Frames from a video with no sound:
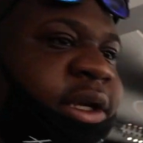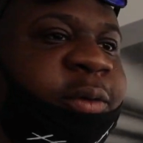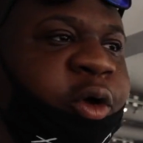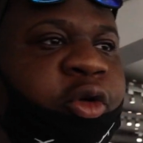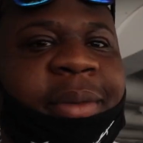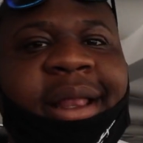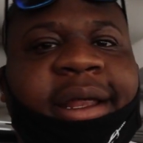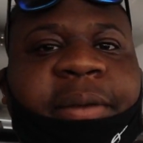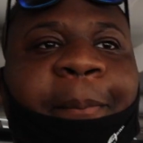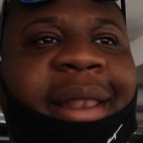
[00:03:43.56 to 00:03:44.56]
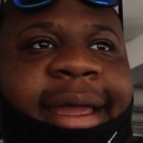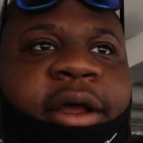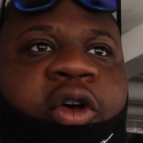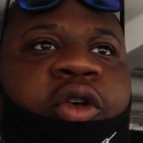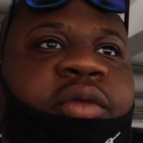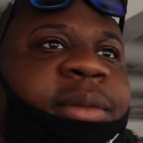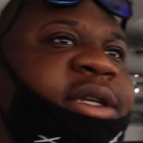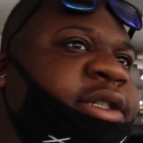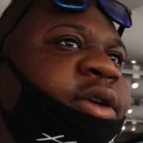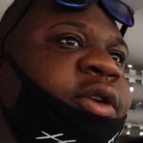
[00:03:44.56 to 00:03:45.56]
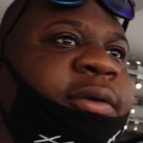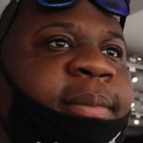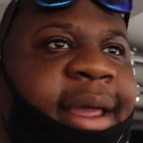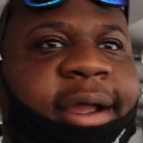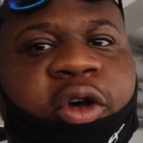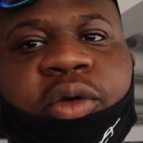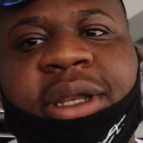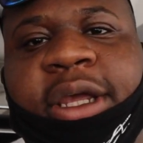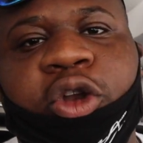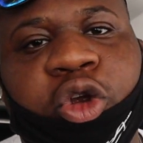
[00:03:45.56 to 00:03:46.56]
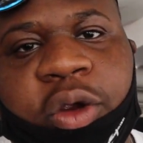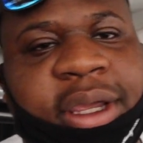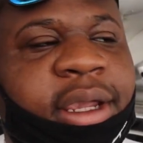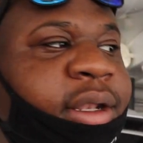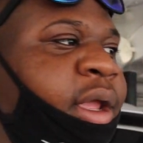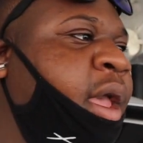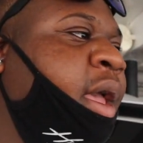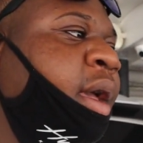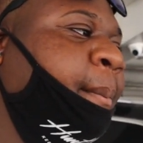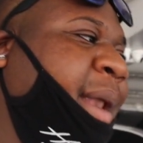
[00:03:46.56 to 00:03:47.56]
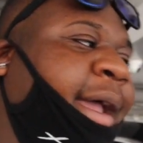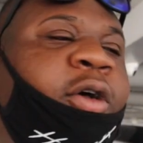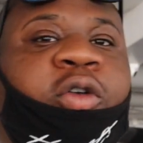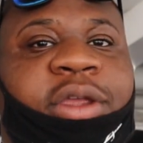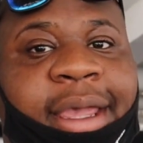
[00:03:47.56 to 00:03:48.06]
thing, where it'll be like the black on mustard or the black on neon green, black on